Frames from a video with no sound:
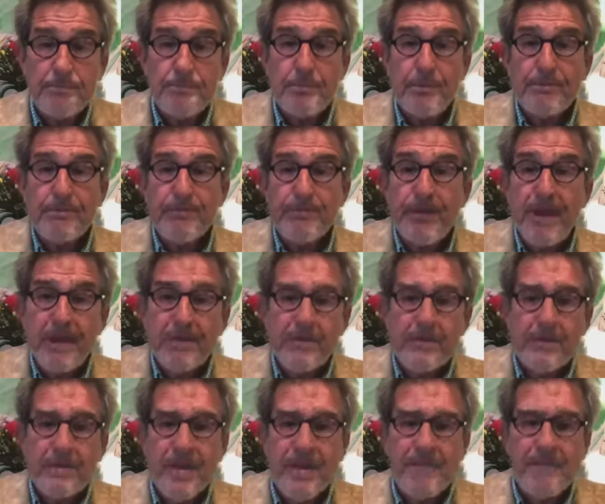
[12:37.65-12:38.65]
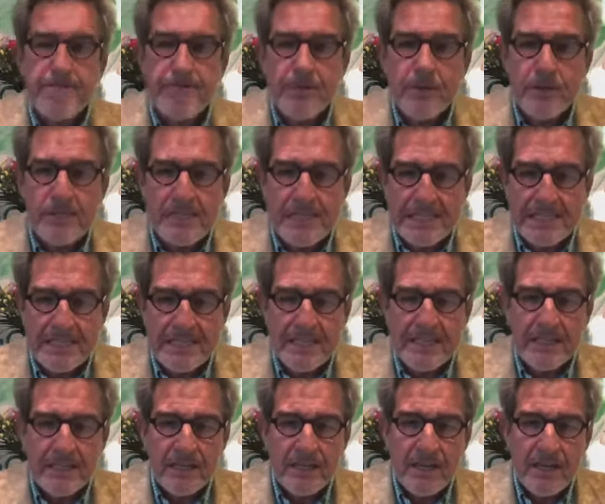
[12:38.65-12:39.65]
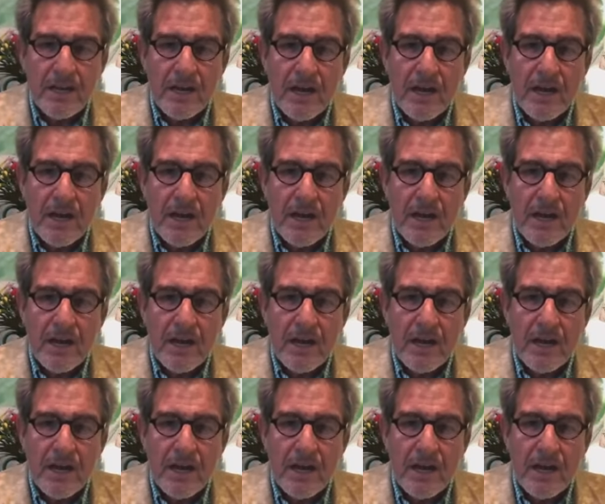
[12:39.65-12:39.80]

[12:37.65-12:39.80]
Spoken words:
the profound diversity